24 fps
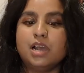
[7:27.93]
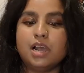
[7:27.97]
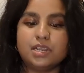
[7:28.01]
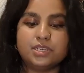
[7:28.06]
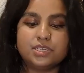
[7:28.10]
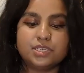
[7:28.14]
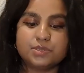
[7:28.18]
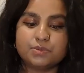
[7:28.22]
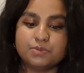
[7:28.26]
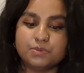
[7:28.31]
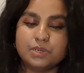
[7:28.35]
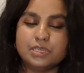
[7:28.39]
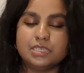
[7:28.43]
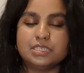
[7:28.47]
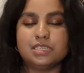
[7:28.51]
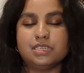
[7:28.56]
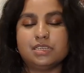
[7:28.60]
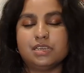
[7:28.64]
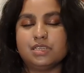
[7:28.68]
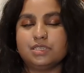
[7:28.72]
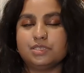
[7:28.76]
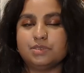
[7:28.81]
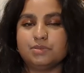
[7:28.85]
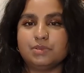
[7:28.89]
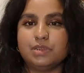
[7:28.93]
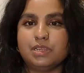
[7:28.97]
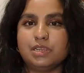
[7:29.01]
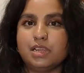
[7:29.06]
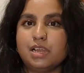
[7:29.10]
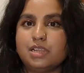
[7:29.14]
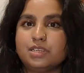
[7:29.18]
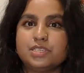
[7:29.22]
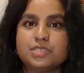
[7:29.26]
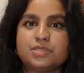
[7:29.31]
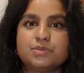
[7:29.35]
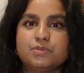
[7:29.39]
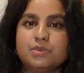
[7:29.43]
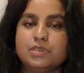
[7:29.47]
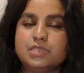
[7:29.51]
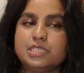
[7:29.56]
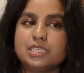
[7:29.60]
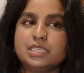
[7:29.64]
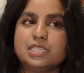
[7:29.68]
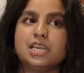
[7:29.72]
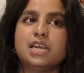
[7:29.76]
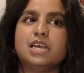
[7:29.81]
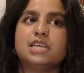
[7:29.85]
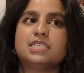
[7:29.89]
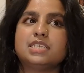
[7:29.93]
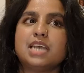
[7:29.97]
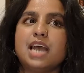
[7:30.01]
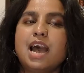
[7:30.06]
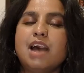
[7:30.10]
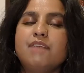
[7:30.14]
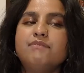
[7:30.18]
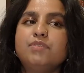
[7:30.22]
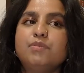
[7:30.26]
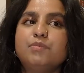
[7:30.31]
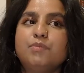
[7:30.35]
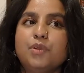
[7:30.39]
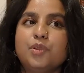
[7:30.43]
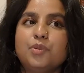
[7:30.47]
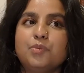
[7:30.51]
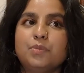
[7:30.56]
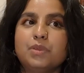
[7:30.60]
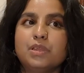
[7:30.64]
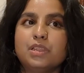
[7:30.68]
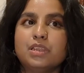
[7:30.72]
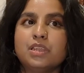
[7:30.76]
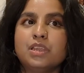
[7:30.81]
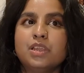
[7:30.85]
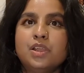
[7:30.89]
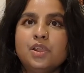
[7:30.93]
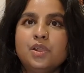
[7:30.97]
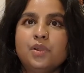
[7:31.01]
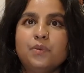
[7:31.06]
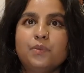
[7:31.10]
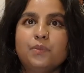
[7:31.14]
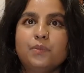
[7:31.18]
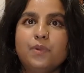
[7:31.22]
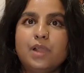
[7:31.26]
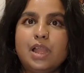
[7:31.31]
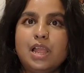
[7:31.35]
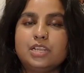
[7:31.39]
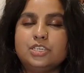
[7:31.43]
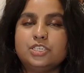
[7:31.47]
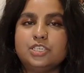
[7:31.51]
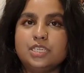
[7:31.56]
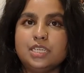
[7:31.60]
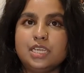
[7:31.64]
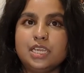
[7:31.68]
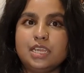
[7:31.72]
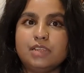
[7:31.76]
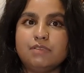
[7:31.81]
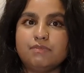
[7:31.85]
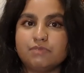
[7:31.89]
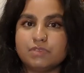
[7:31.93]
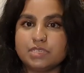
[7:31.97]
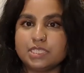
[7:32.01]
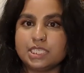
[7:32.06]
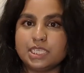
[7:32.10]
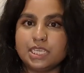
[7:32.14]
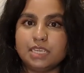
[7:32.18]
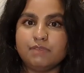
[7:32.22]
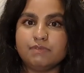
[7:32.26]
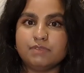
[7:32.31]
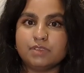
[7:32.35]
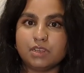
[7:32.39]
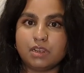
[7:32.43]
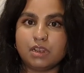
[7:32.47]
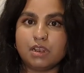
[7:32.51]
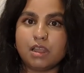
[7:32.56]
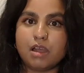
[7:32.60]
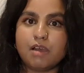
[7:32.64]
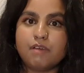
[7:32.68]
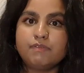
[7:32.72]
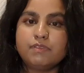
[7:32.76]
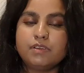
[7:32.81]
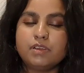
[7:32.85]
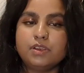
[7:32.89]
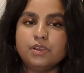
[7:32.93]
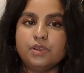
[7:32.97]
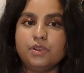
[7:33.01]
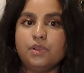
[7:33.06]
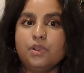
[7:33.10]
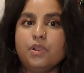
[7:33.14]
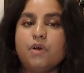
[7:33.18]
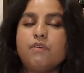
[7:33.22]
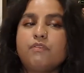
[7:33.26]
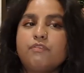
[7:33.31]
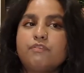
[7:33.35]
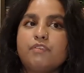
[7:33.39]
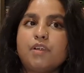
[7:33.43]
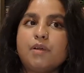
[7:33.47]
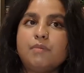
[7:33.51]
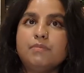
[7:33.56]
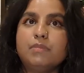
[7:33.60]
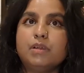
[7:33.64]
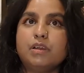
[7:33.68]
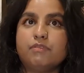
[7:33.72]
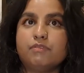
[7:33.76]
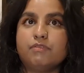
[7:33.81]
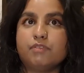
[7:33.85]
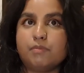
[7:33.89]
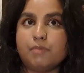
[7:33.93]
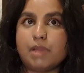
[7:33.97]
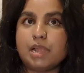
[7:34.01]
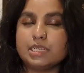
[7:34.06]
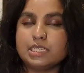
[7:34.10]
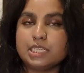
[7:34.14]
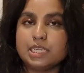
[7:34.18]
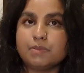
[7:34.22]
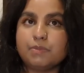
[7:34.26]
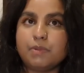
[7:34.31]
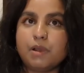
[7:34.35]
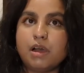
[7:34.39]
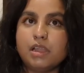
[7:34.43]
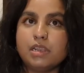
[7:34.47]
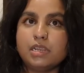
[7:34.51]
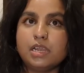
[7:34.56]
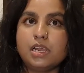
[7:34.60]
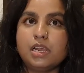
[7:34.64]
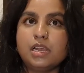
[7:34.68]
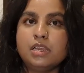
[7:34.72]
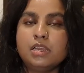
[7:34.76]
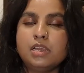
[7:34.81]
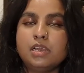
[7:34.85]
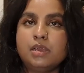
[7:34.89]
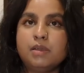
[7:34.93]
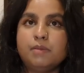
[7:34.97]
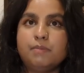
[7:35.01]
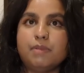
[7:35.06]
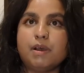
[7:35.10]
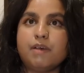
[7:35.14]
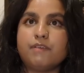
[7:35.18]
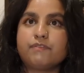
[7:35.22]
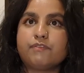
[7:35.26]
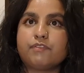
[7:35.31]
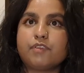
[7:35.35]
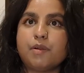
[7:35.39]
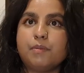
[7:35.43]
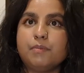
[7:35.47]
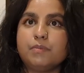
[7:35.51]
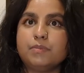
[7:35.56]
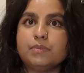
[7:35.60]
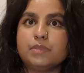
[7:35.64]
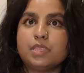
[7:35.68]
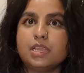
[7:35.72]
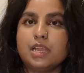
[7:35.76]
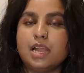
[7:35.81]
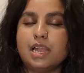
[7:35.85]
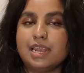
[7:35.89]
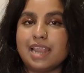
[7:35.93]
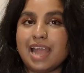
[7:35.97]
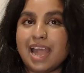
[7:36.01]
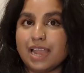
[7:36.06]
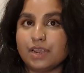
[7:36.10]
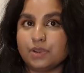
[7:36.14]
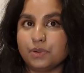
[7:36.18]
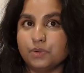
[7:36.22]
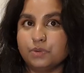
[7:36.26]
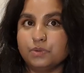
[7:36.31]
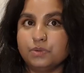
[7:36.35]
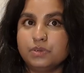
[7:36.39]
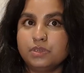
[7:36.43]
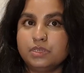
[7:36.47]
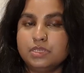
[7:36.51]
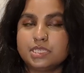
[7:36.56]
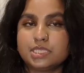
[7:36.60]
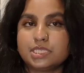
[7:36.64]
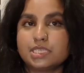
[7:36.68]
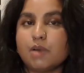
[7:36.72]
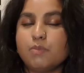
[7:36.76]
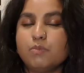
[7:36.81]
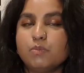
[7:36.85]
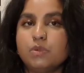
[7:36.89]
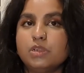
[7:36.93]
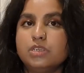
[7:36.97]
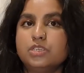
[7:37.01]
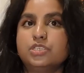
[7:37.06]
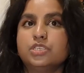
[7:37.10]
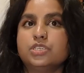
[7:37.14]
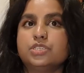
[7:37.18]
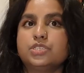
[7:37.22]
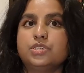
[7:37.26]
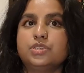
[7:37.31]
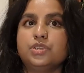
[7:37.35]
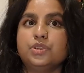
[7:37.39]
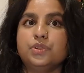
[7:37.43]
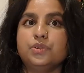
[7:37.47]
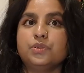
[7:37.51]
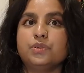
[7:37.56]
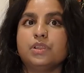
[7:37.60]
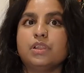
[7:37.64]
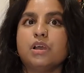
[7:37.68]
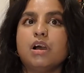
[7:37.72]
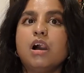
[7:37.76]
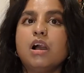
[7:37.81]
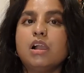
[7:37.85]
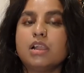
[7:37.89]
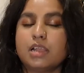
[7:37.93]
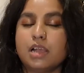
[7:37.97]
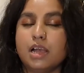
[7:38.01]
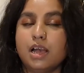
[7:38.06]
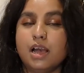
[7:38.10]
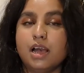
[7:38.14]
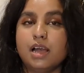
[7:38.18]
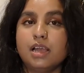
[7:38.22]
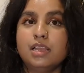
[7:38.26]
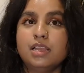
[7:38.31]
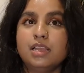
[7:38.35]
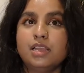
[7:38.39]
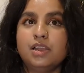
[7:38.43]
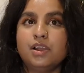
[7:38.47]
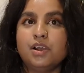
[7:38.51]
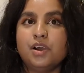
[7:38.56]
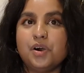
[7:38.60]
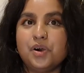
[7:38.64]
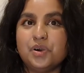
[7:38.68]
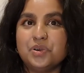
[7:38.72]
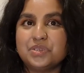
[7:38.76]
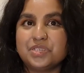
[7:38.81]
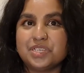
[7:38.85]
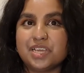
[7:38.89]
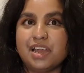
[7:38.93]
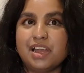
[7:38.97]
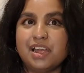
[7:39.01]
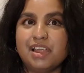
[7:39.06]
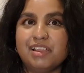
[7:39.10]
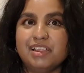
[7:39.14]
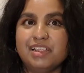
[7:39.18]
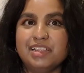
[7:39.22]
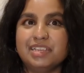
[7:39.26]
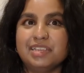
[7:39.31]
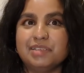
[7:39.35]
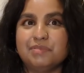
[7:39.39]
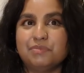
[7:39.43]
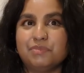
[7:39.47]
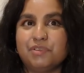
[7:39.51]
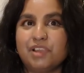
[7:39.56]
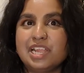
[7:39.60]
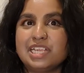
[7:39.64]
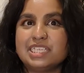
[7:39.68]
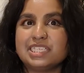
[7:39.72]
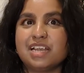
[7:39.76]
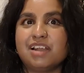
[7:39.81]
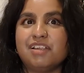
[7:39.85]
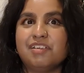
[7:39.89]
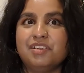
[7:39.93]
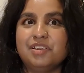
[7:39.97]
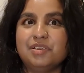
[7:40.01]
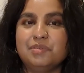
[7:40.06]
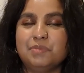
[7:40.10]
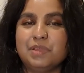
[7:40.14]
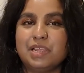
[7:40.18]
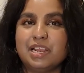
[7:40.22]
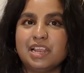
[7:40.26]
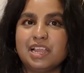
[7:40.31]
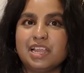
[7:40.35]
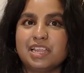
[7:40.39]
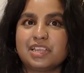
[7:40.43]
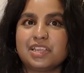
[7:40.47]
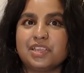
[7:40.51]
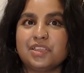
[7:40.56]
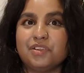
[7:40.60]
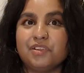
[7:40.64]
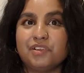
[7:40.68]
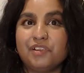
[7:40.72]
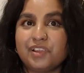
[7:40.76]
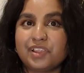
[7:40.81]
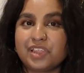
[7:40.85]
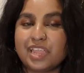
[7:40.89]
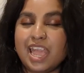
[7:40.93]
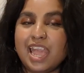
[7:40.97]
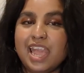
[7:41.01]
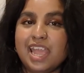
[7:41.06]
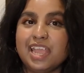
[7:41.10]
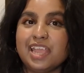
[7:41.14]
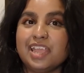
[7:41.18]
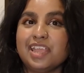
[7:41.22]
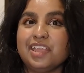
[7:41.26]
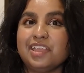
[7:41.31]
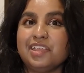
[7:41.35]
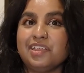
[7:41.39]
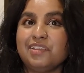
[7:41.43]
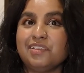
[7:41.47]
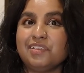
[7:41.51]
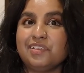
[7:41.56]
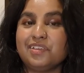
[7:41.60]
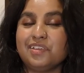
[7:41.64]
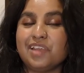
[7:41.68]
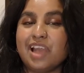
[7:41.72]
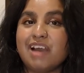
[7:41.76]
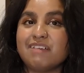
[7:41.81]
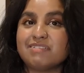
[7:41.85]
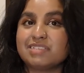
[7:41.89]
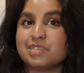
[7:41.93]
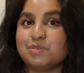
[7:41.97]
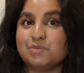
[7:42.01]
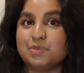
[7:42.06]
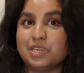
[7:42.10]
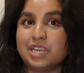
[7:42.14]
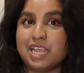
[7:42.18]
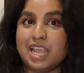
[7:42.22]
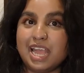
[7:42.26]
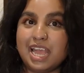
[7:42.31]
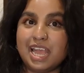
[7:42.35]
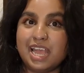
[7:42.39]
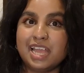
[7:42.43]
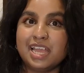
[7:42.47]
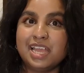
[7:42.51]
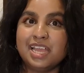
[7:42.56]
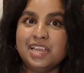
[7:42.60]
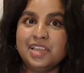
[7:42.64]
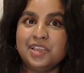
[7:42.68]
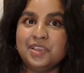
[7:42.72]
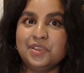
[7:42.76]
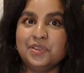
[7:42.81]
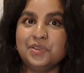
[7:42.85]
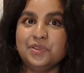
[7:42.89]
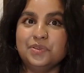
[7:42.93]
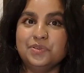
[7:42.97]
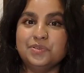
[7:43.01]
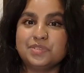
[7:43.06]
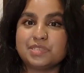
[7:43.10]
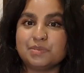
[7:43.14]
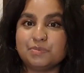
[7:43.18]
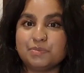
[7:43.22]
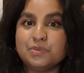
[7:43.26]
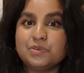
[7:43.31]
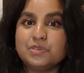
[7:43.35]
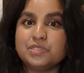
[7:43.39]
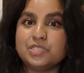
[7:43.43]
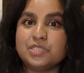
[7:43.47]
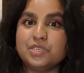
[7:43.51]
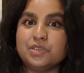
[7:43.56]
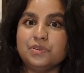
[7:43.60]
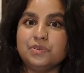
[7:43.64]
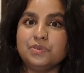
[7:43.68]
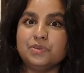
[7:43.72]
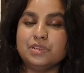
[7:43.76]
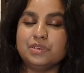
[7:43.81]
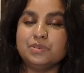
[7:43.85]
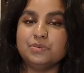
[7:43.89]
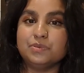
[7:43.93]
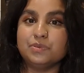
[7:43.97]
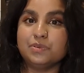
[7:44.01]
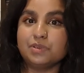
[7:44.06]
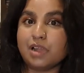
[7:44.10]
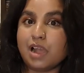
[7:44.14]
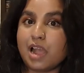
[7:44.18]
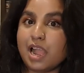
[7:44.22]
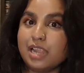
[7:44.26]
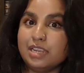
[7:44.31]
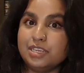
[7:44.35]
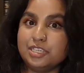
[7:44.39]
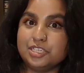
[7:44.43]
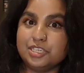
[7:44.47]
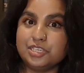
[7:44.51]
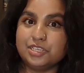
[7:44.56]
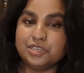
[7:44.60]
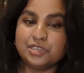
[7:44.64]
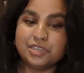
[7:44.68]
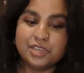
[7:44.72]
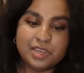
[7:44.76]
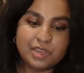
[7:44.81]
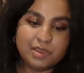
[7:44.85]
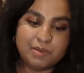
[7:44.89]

I just wanted her to win. I just wanted her to have a moment where she received love, not from a romantic partner, but from an adult. Someone just who could hug her, hold her, and embrace her and be like, you're okay, you have someone here who supports you and will guide you.